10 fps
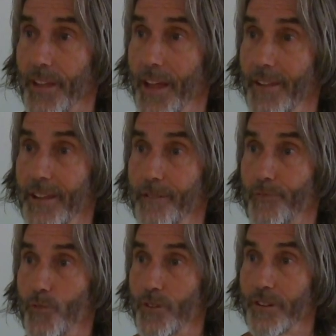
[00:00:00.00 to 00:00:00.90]
And
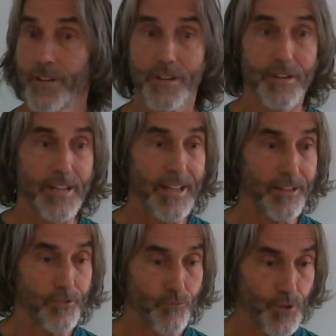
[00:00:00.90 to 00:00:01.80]
therefore,
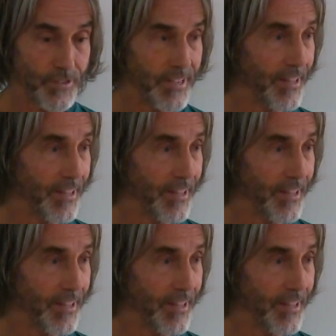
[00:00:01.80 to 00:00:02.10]
it's really